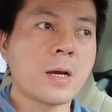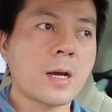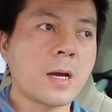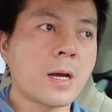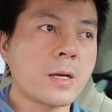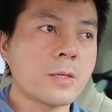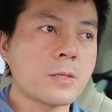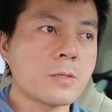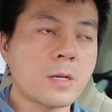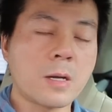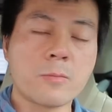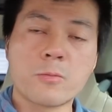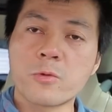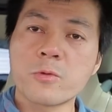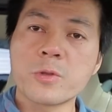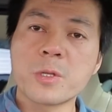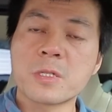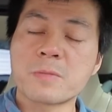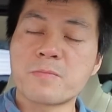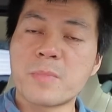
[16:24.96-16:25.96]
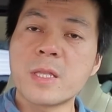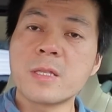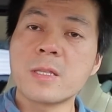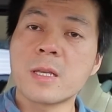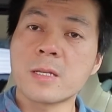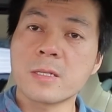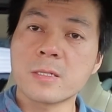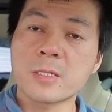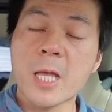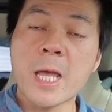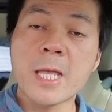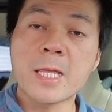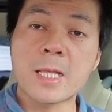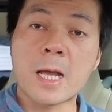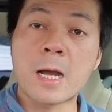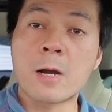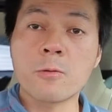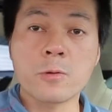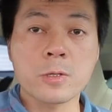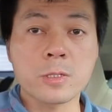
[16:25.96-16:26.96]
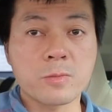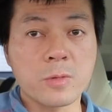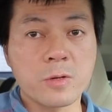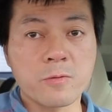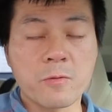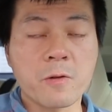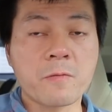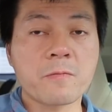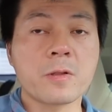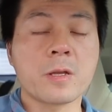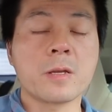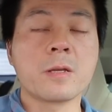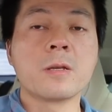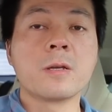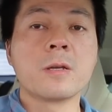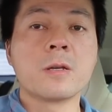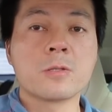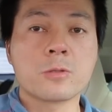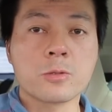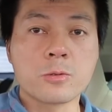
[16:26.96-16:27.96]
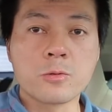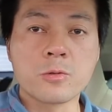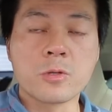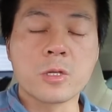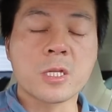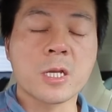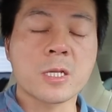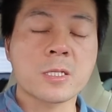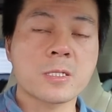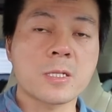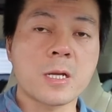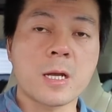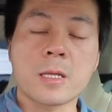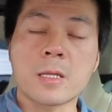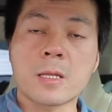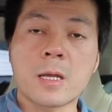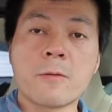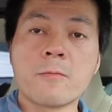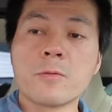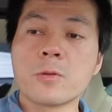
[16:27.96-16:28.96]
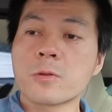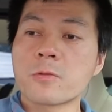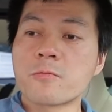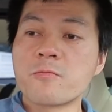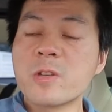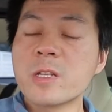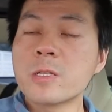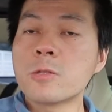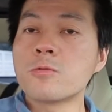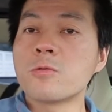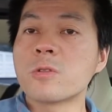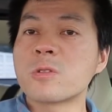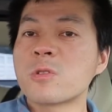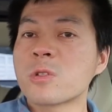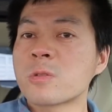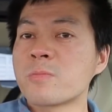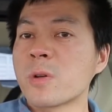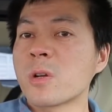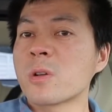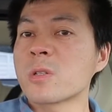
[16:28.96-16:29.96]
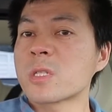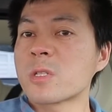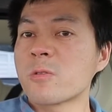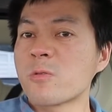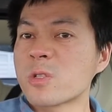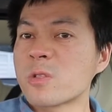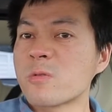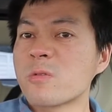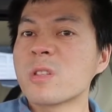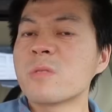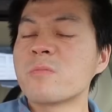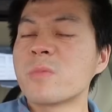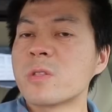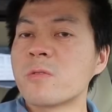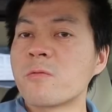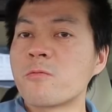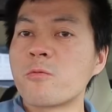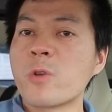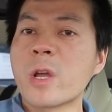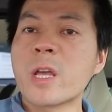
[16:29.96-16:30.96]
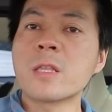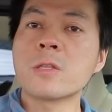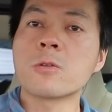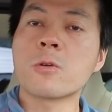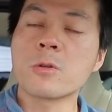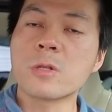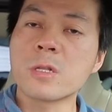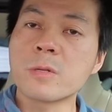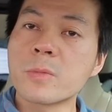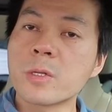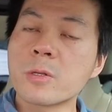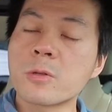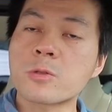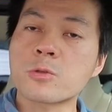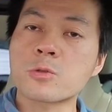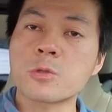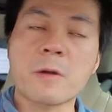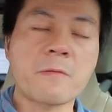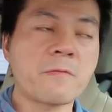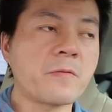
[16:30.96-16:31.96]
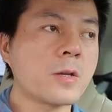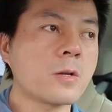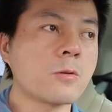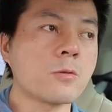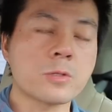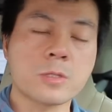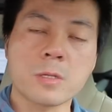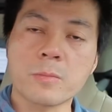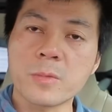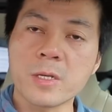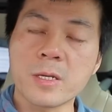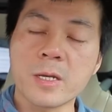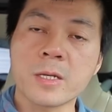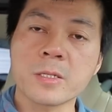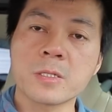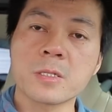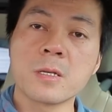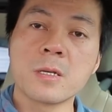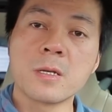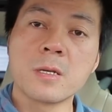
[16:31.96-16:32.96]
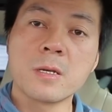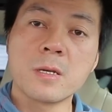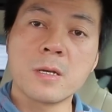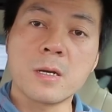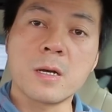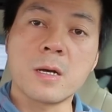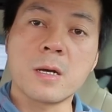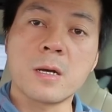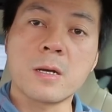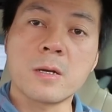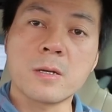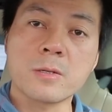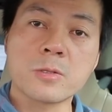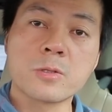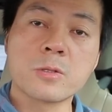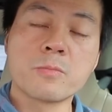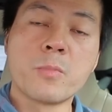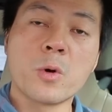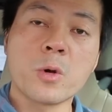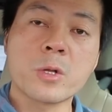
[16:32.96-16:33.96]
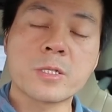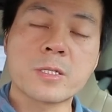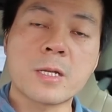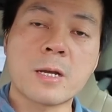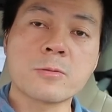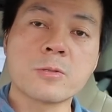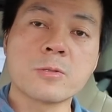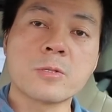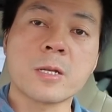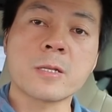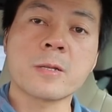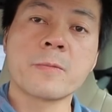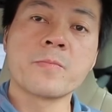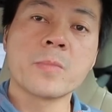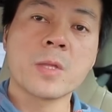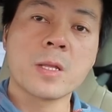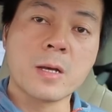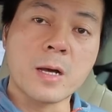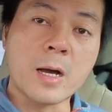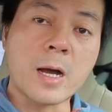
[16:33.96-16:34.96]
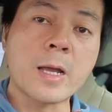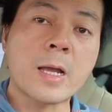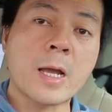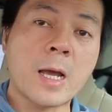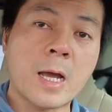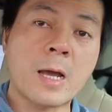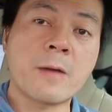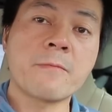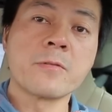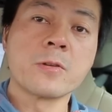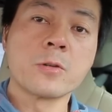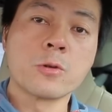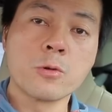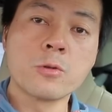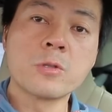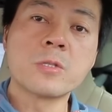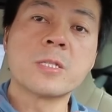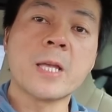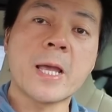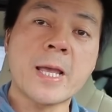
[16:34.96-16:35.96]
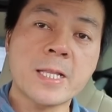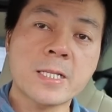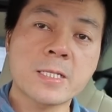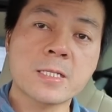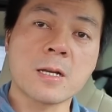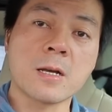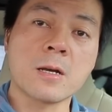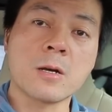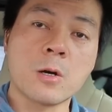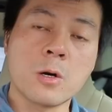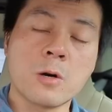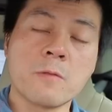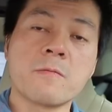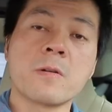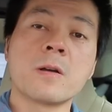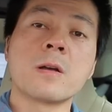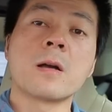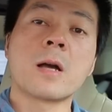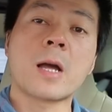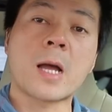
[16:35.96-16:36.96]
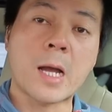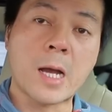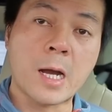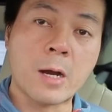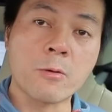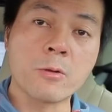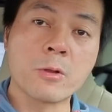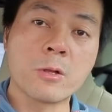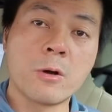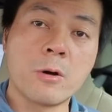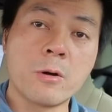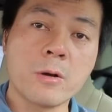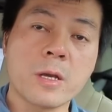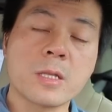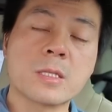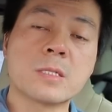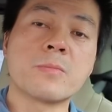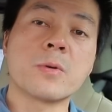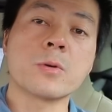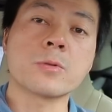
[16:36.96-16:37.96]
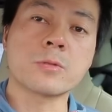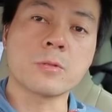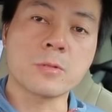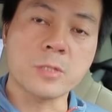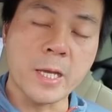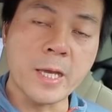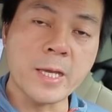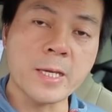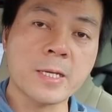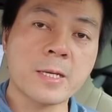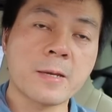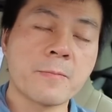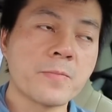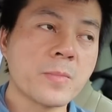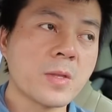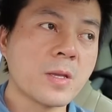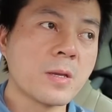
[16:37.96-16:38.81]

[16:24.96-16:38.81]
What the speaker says: and I'm already spending 10 hours maybe roughly to do the test, and I will not redo it just because there was a little bit of rain or a little bit of traffic or something else. It just boils down to that I have good data of how long it's supposed to take,